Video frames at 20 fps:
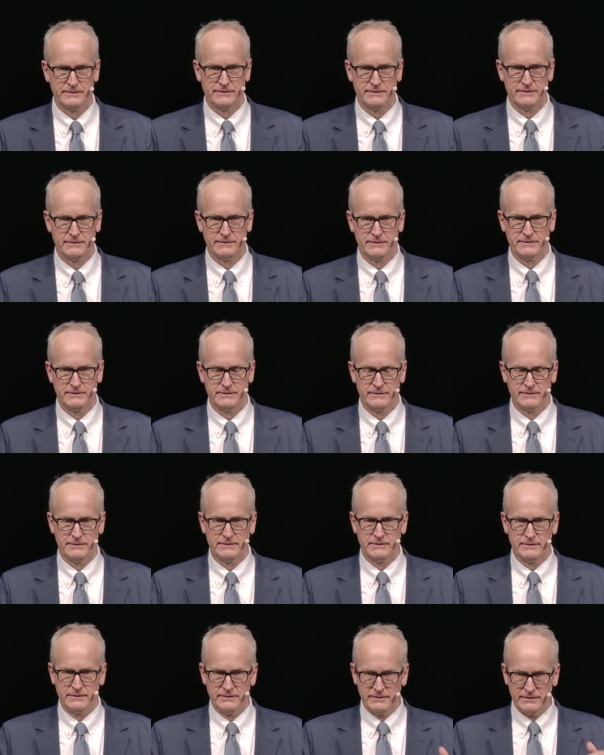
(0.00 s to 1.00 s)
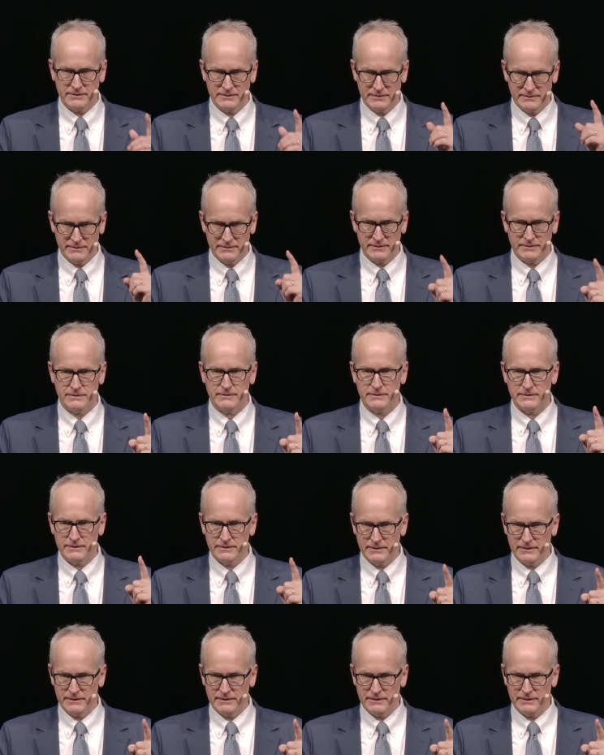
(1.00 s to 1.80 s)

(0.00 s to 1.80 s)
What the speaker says: [no speech]